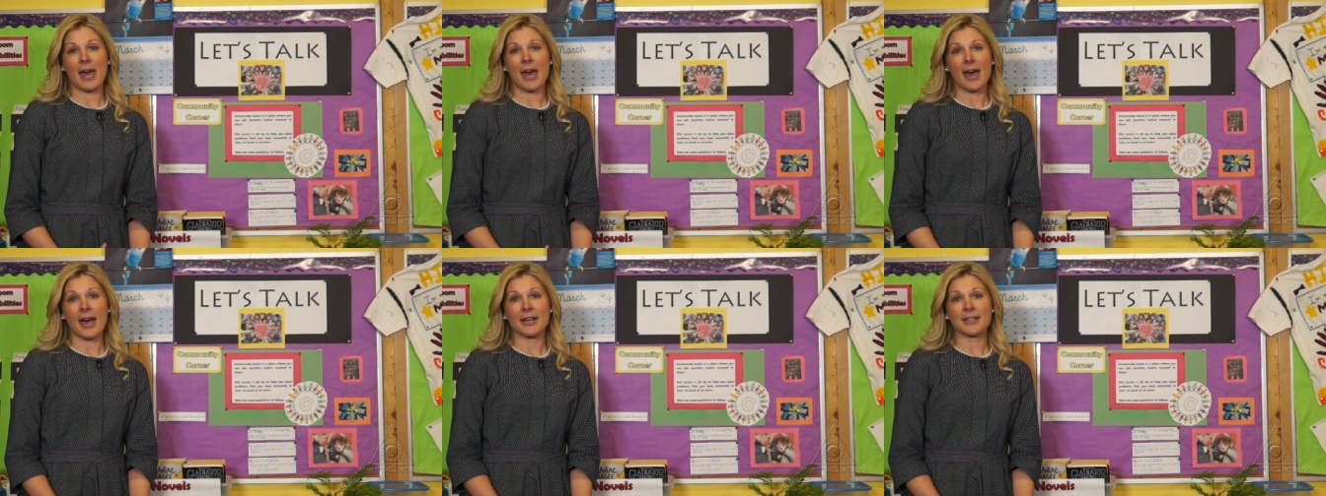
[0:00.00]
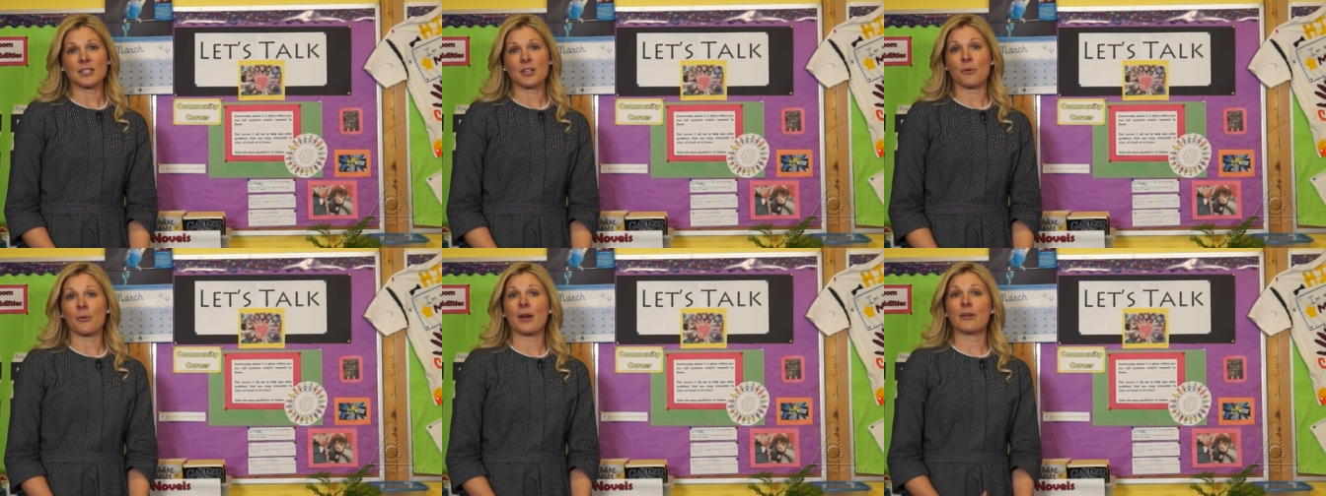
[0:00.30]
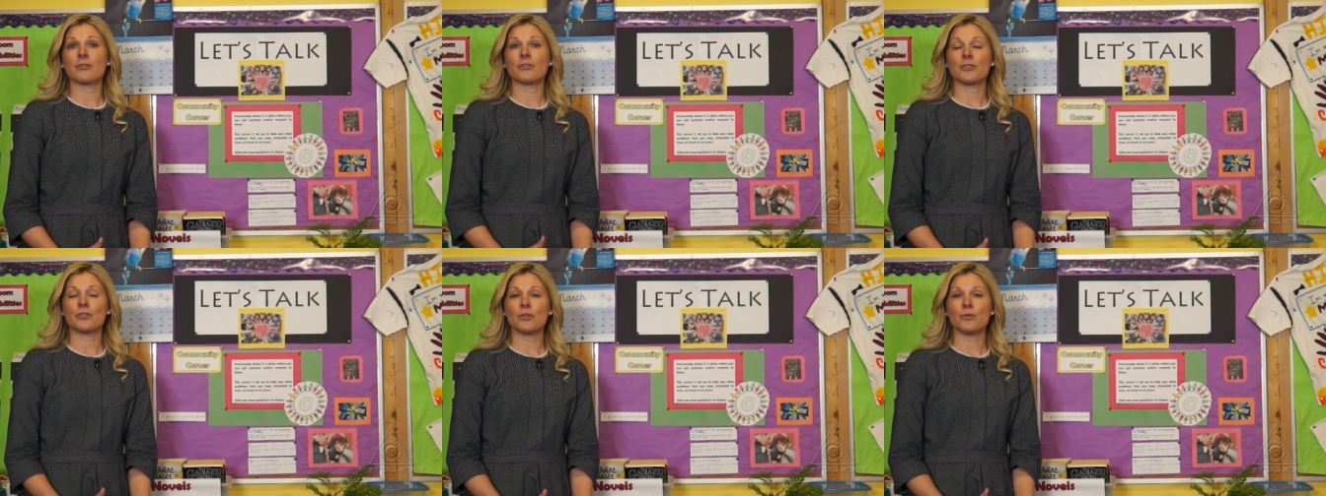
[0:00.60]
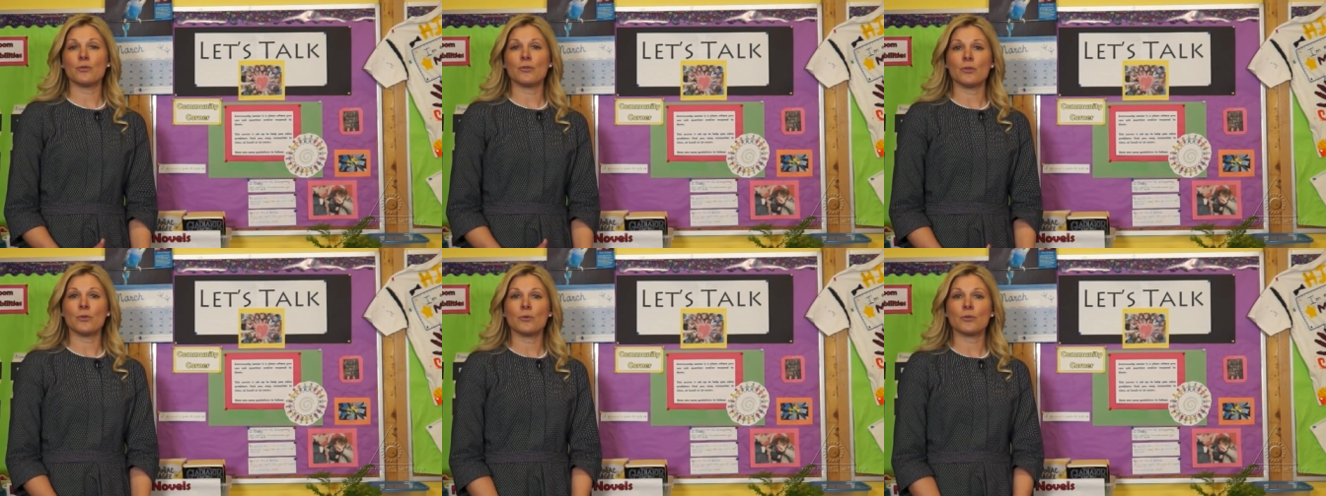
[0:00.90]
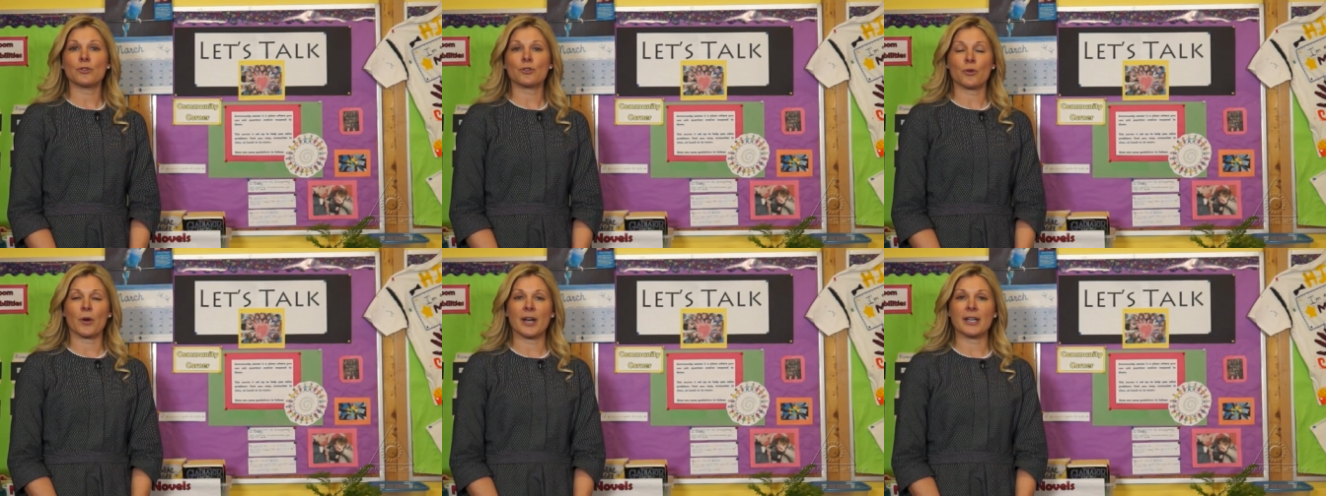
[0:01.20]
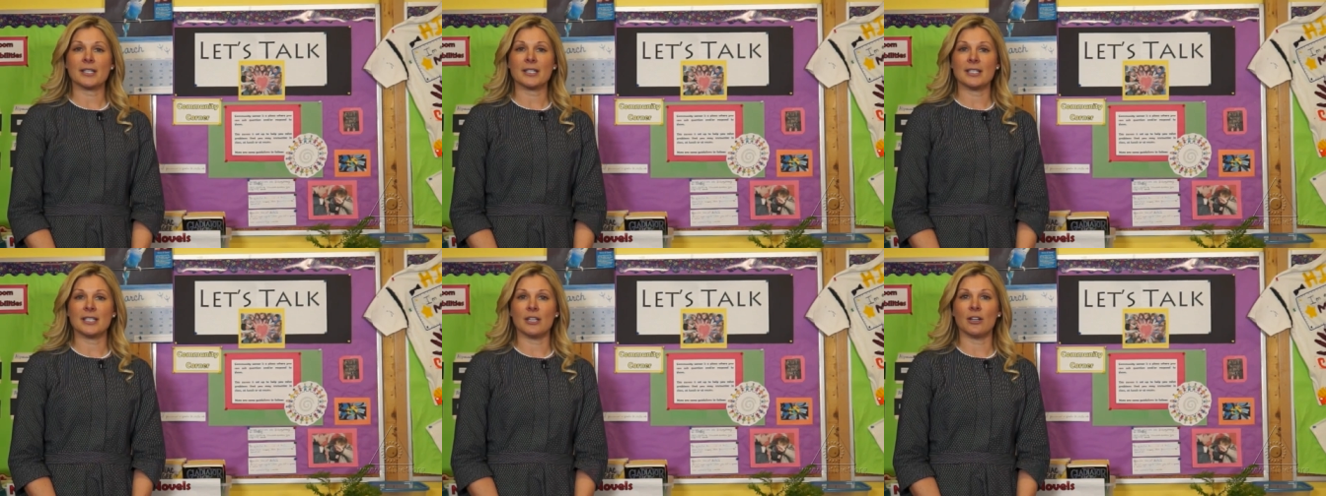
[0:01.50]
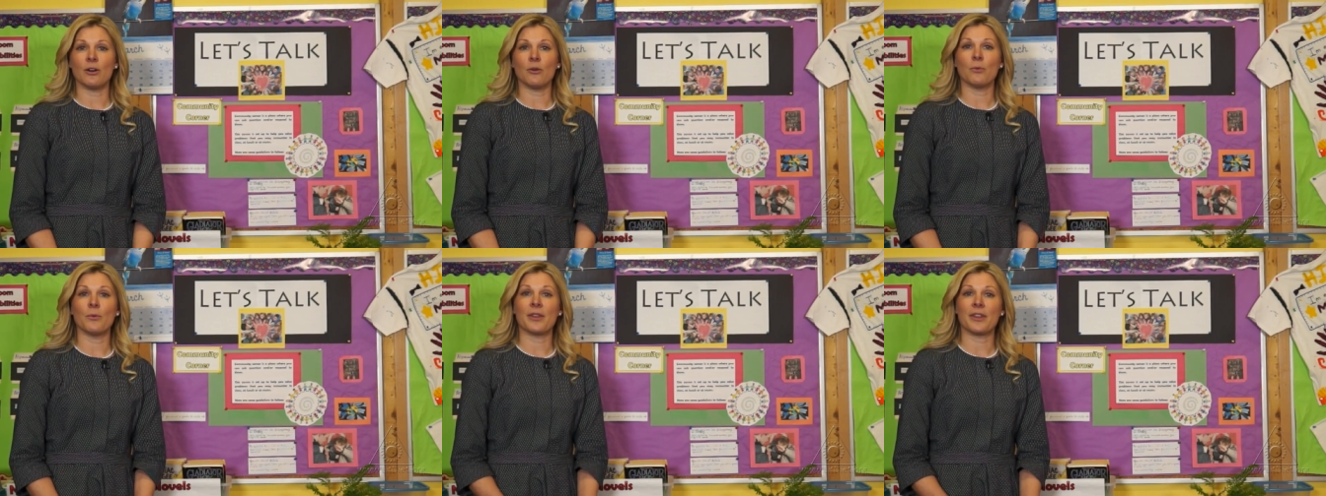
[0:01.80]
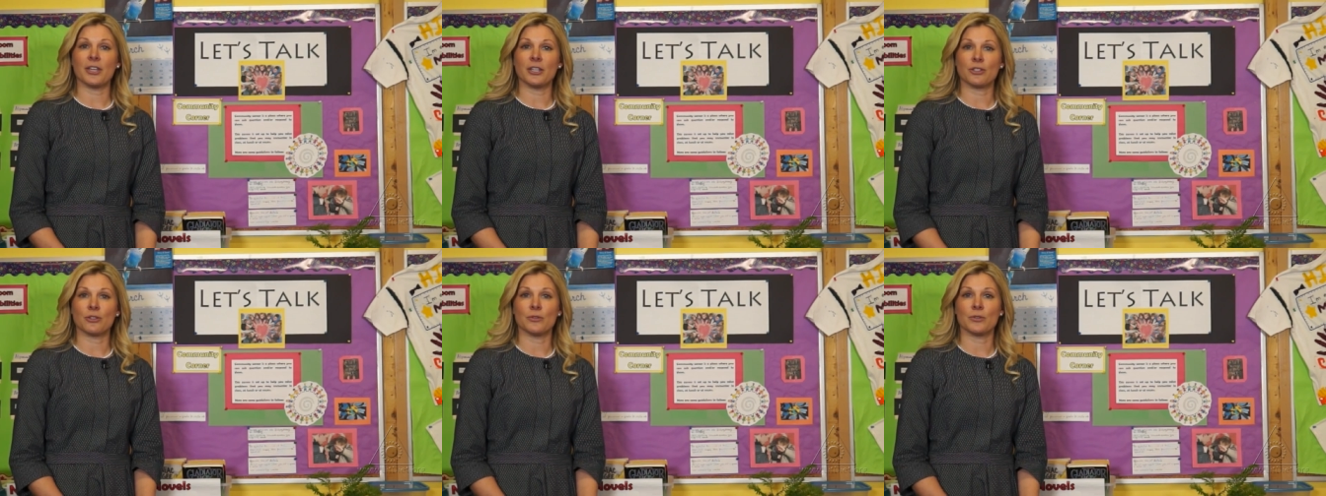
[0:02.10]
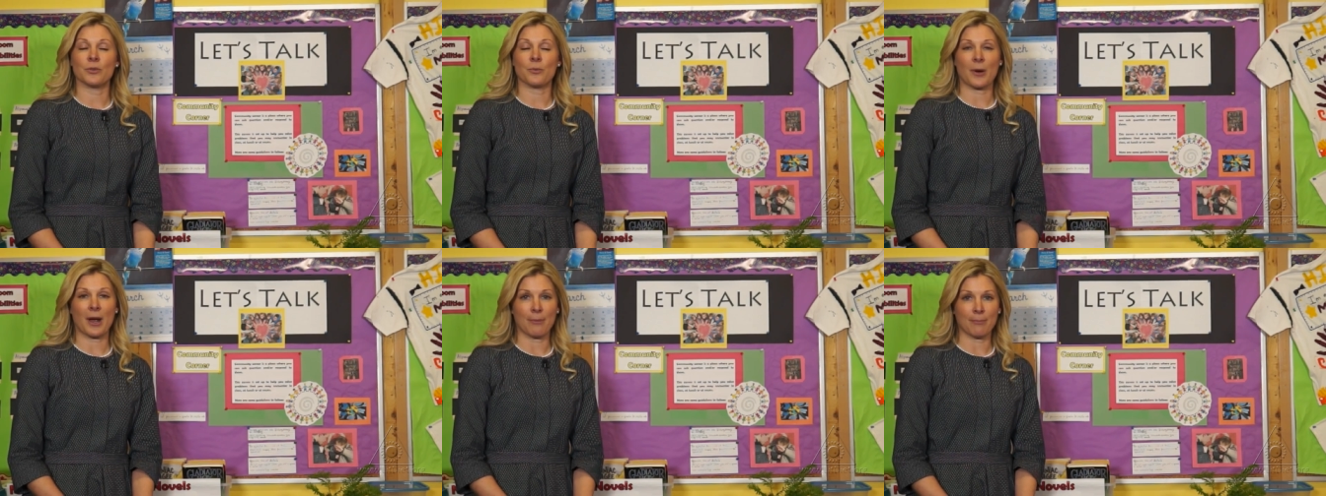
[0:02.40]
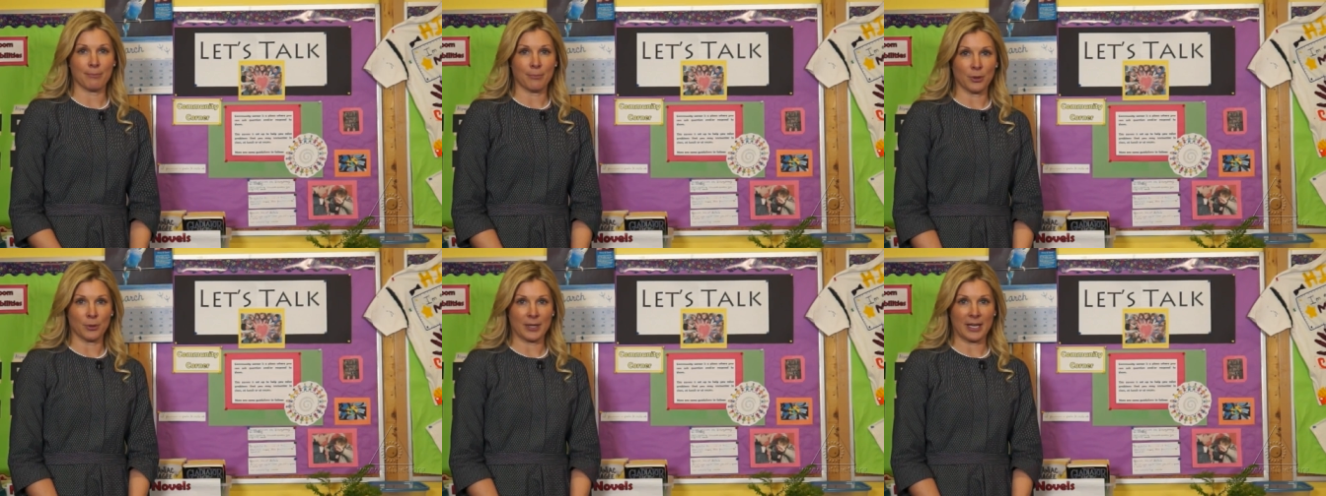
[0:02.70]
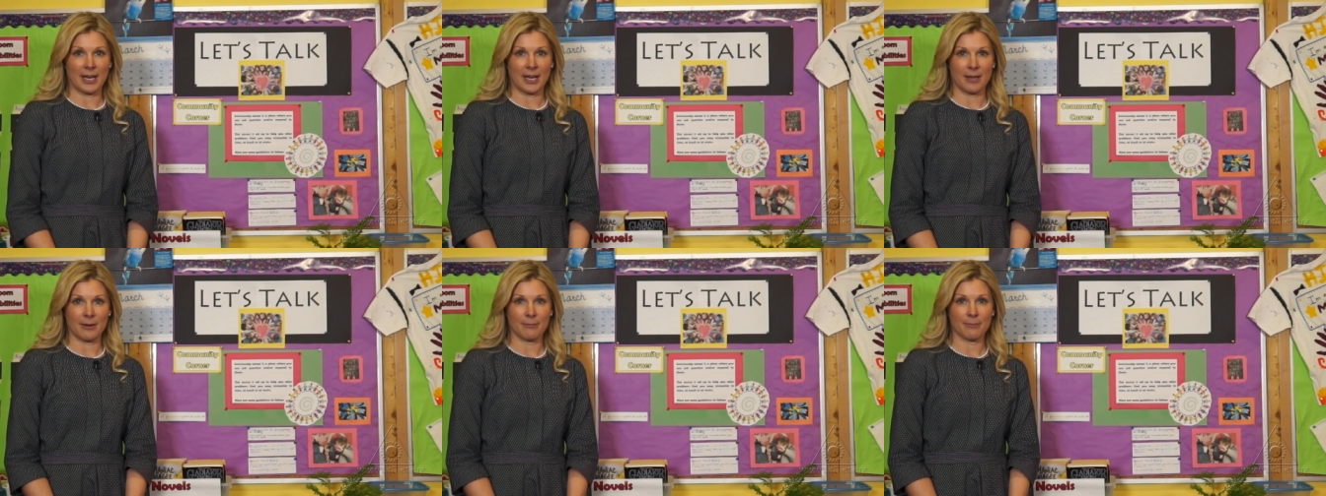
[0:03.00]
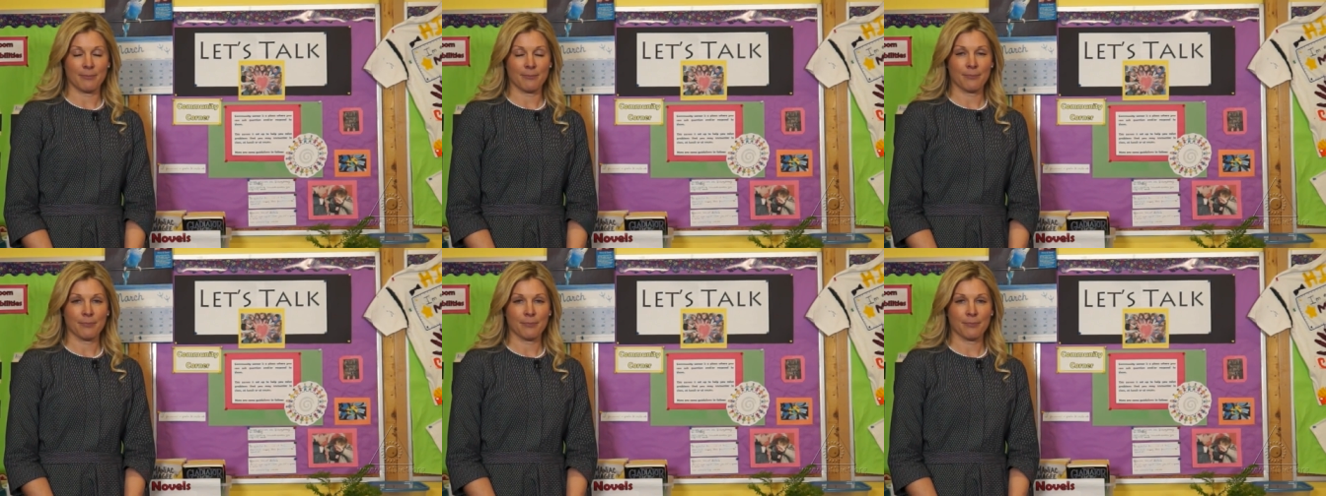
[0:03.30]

asked around a student who was trying to deal with issues around bullying.